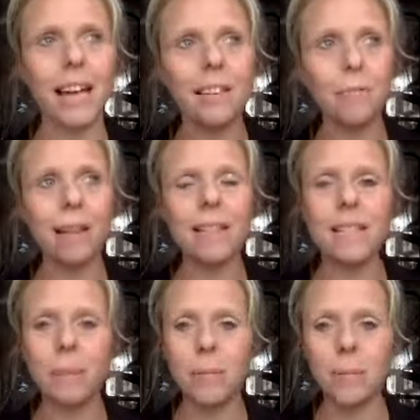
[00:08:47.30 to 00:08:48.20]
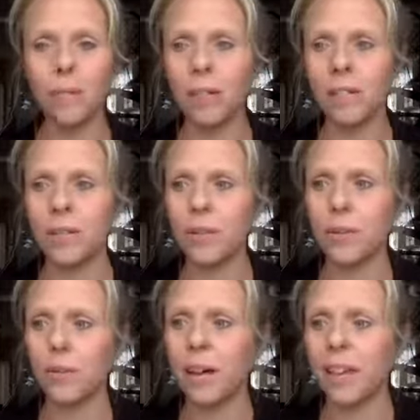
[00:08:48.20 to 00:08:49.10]
kind of place that people fall
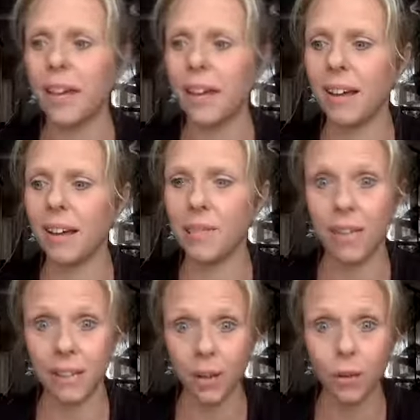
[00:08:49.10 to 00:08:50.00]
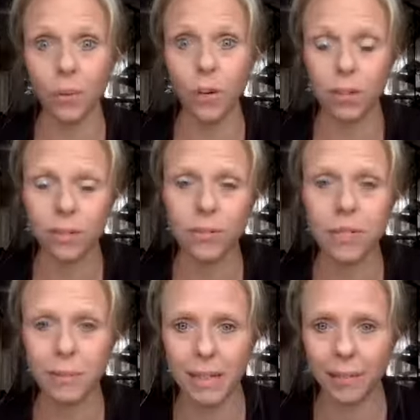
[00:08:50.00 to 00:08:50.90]
into where they kind of think the uh, world
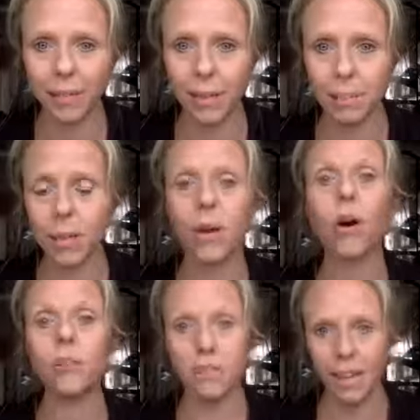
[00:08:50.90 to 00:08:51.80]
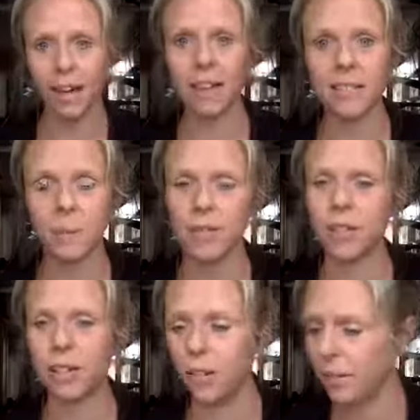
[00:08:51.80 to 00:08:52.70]
owes them a living because they are
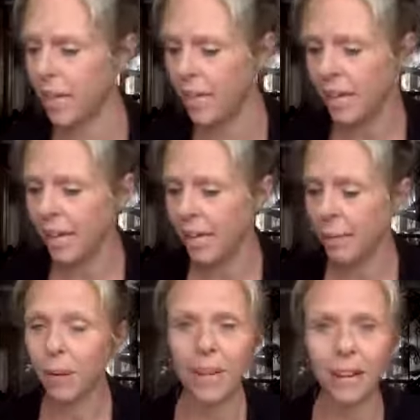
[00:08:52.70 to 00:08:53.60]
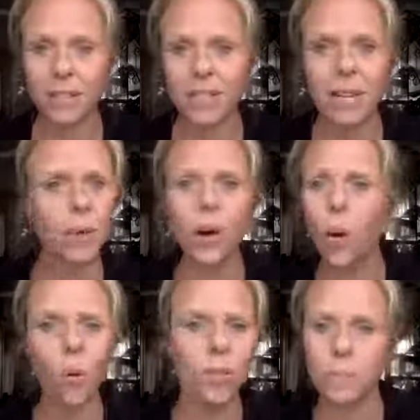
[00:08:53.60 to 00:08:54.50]
special and unique. But I have to say, we are
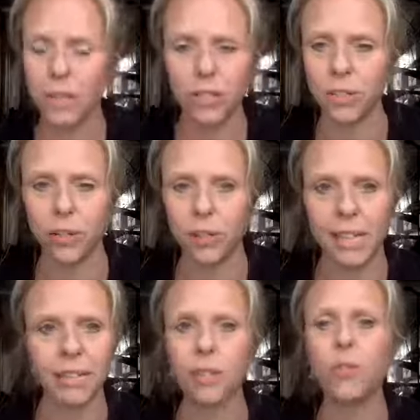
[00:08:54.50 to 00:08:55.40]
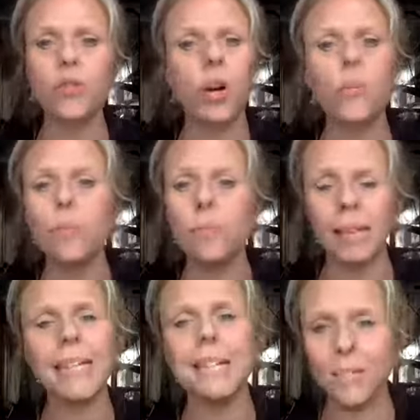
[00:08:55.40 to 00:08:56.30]
all special and unique. So don't,
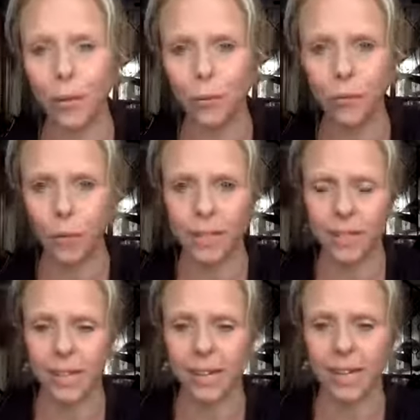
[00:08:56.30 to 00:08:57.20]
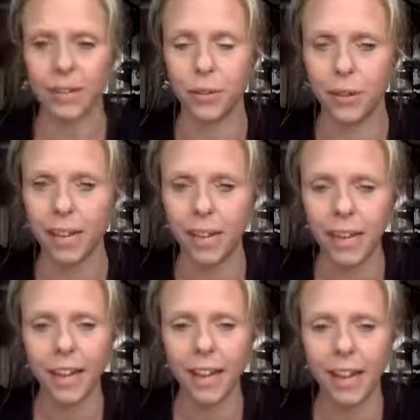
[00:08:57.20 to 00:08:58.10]
please, don't fall into that category.
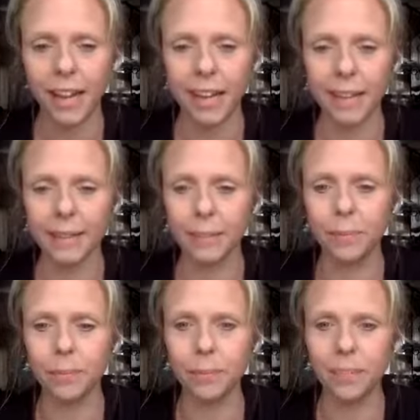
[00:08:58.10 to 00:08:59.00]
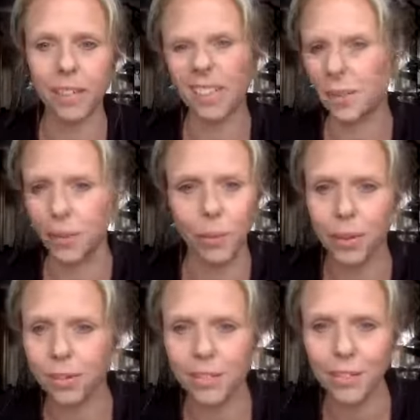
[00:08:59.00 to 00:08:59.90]
Um, I know you
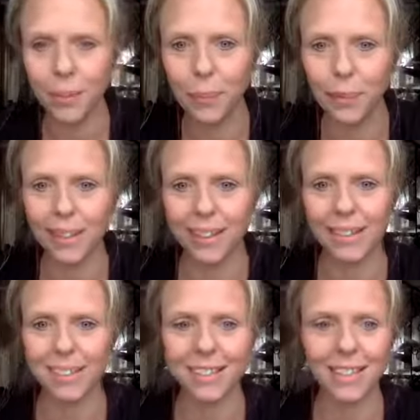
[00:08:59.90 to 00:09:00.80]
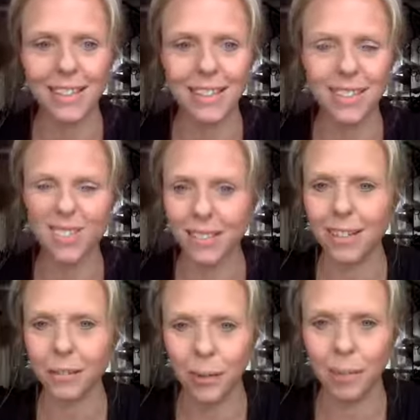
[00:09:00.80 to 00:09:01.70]
won't, but it's it's just a
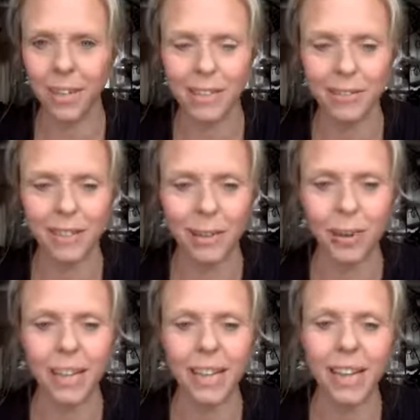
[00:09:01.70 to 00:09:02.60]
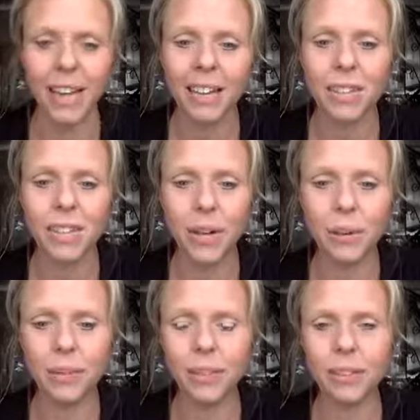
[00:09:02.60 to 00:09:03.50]
little reminder anyway. So